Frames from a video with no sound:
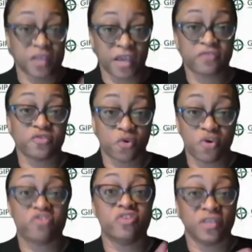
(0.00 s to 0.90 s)
to answer your
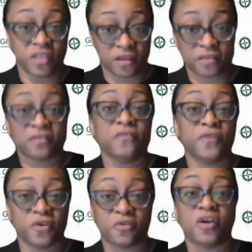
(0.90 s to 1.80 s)
question, yes, the
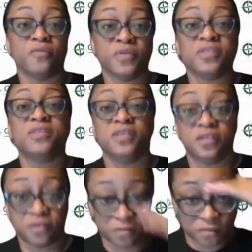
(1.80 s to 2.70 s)
federal government
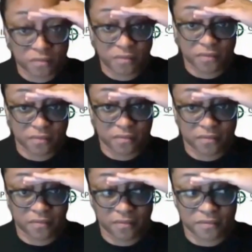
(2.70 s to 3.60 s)
still,
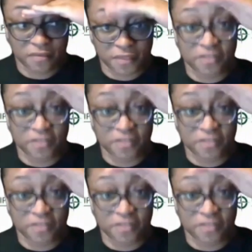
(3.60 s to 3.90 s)
they